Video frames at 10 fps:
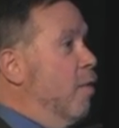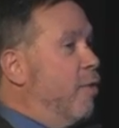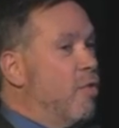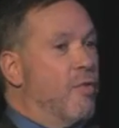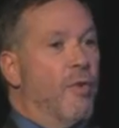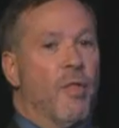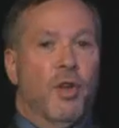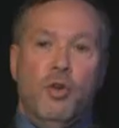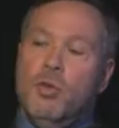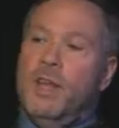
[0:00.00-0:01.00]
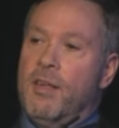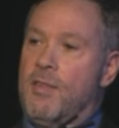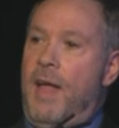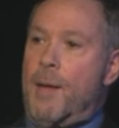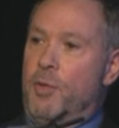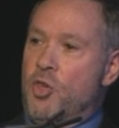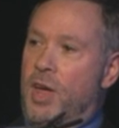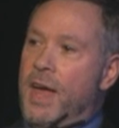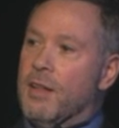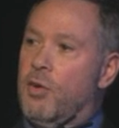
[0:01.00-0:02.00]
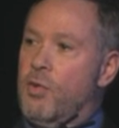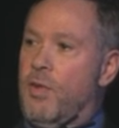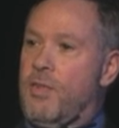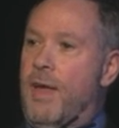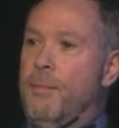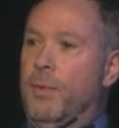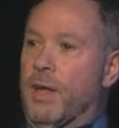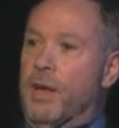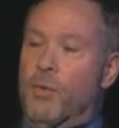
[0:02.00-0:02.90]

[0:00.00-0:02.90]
First of all, the newly established Cantors Assembly,